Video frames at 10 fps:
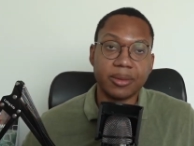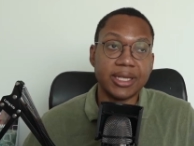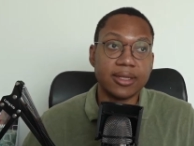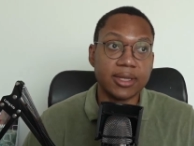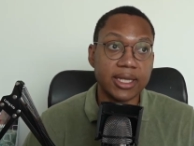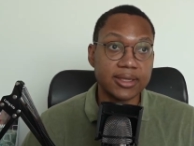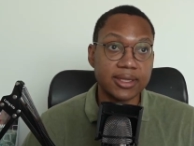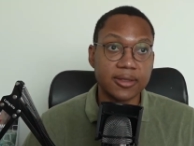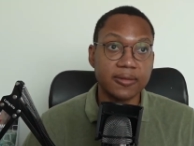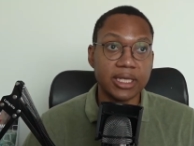In the
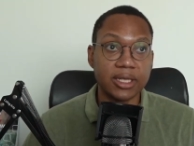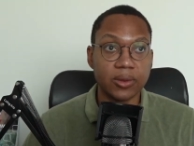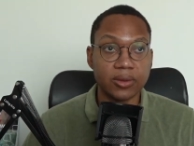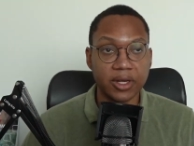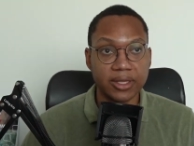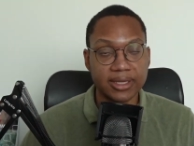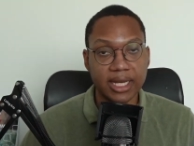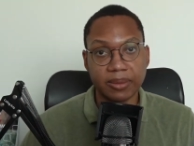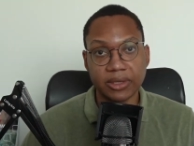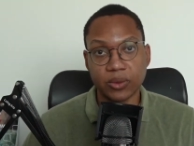sense of Leetcode, right? This happens